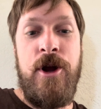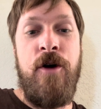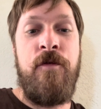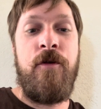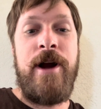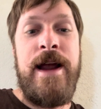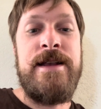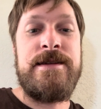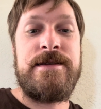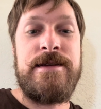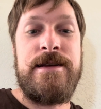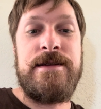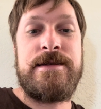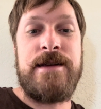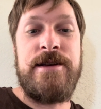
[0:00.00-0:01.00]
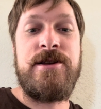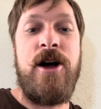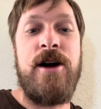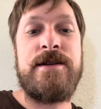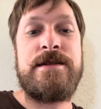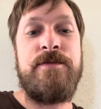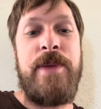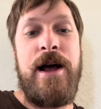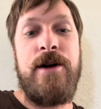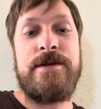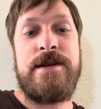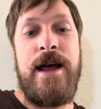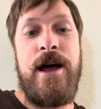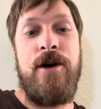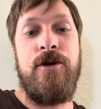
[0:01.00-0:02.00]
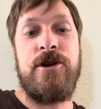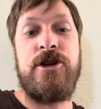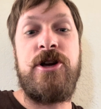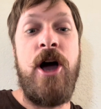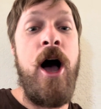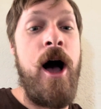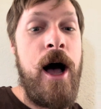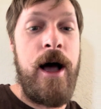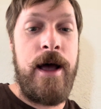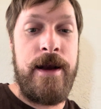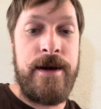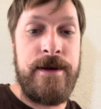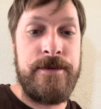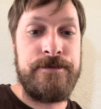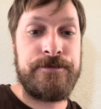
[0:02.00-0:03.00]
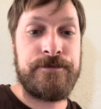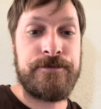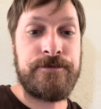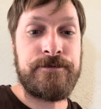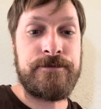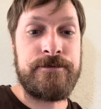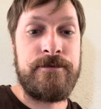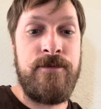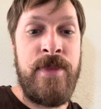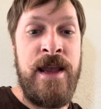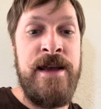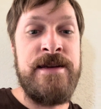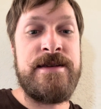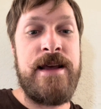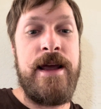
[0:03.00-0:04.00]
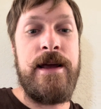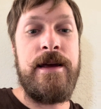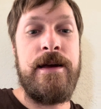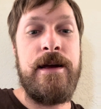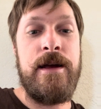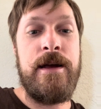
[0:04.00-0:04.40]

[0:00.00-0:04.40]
For instance, it talks about how God is a